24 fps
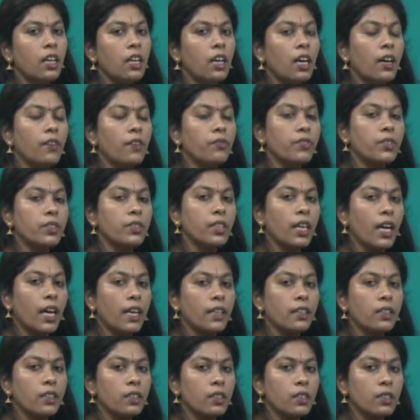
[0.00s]
After
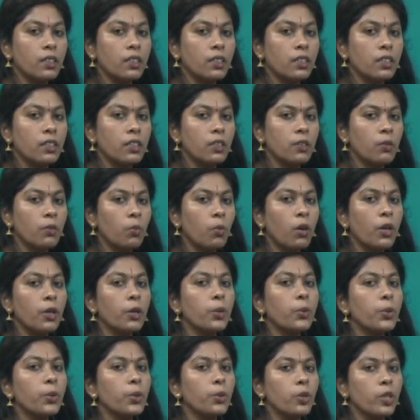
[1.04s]
that, what
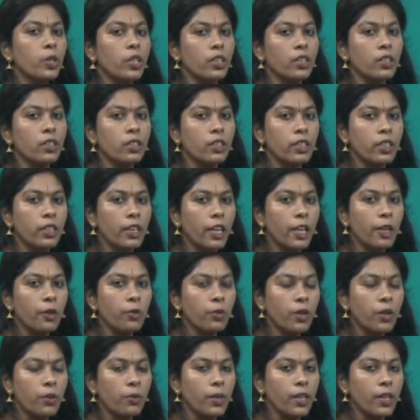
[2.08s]
do you think the king
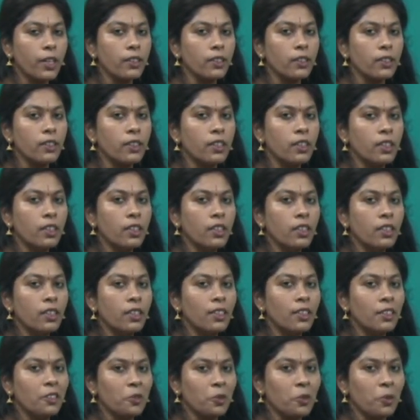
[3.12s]
would have done?
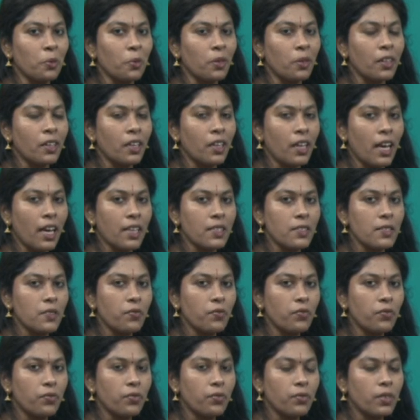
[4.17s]
You know, as if
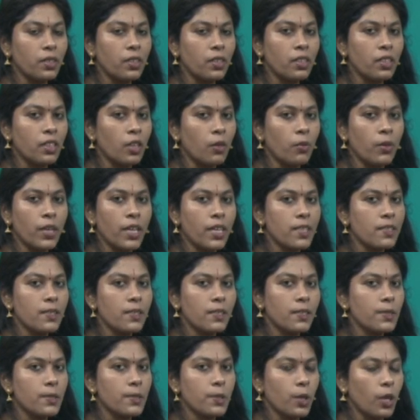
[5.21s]
nowadays
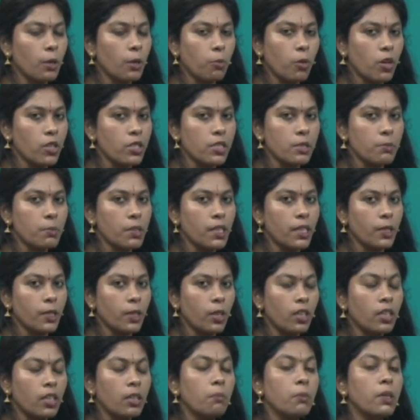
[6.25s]
it is not possible at
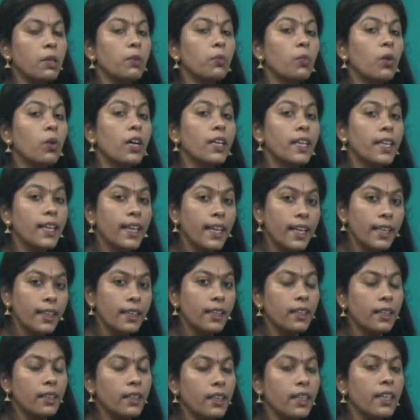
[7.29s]
all, but what he
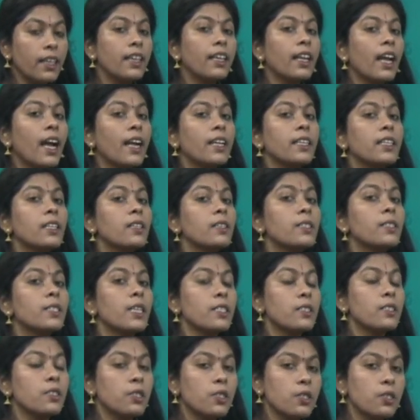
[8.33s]
did, he granted
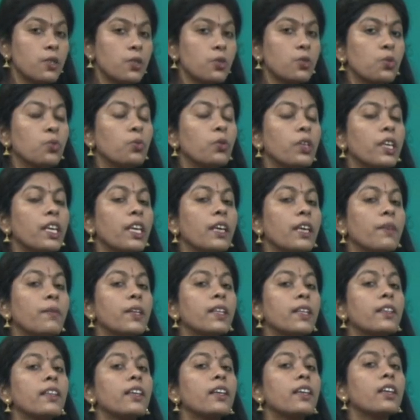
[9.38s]
justice to
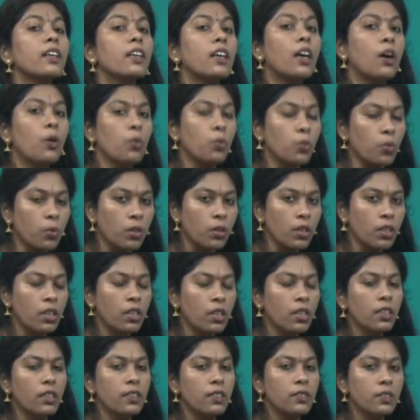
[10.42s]
even the cow.
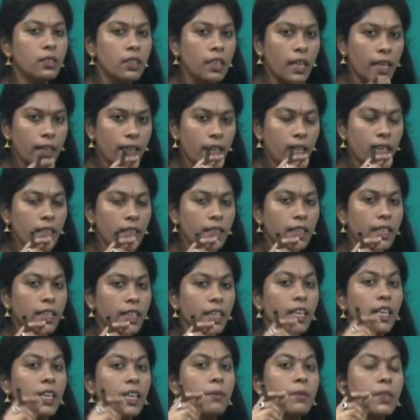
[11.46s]
See, underline that,
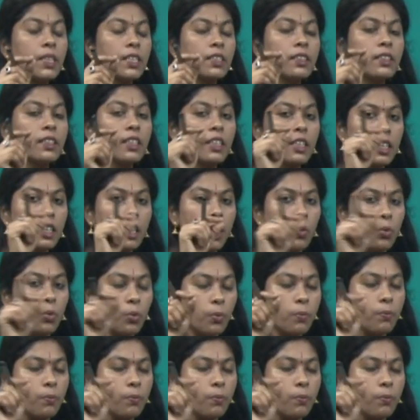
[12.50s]
even the cow.